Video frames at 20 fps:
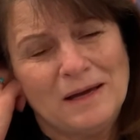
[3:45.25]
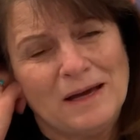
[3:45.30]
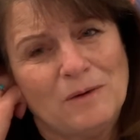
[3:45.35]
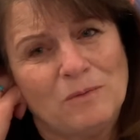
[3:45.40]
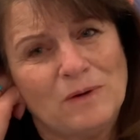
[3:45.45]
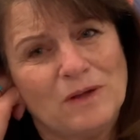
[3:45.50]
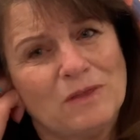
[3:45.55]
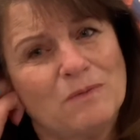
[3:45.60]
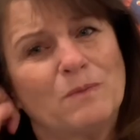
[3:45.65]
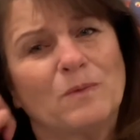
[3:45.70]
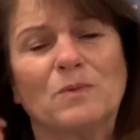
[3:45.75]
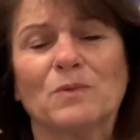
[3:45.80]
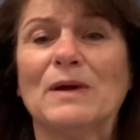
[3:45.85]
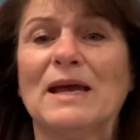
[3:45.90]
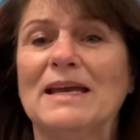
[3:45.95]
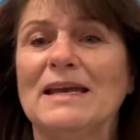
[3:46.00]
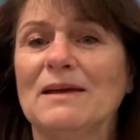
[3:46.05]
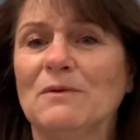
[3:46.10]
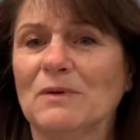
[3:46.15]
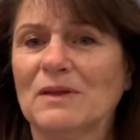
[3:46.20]
with
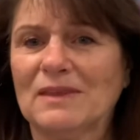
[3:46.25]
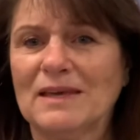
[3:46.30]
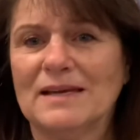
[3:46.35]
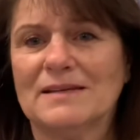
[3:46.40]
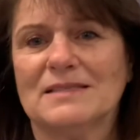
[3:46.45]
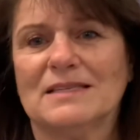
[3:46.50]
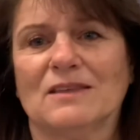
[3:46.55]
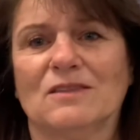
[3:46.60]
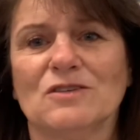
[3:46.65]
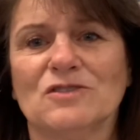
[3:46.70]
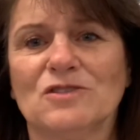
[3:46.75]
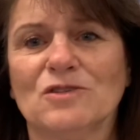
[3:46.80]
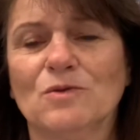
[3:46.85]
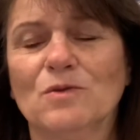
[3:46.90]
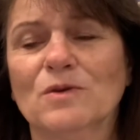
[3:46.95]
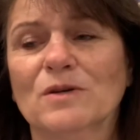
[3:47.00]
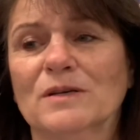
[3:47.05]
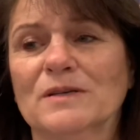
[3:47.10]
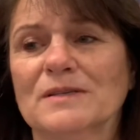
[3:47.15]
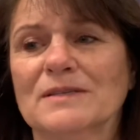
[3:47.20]
reading with kids at the
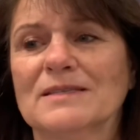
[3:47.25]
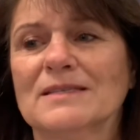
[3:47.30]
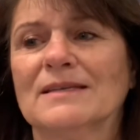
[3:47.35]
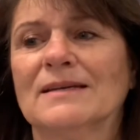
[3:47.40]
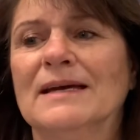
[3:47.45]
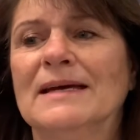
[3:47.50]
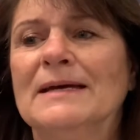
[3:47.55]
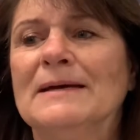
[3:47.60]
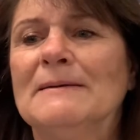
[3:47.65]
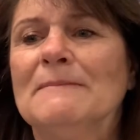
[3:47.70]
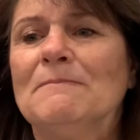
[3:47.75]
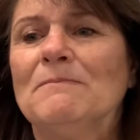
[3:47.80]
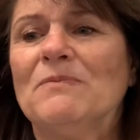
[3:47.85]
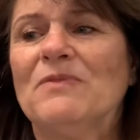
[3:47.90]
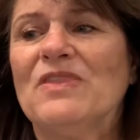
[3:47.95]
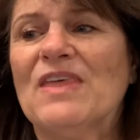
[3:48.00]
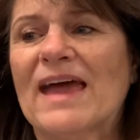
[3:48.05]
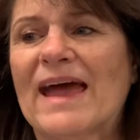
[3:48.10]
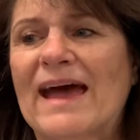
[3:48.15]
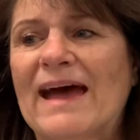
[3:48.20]
schools
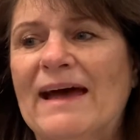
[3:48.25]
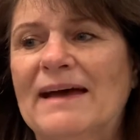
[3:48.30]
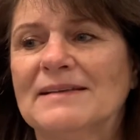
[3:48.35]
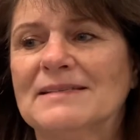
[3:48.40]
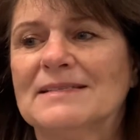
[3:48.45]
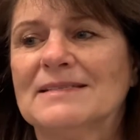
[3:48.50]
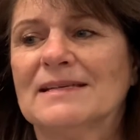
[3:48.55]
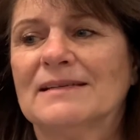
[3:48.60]
that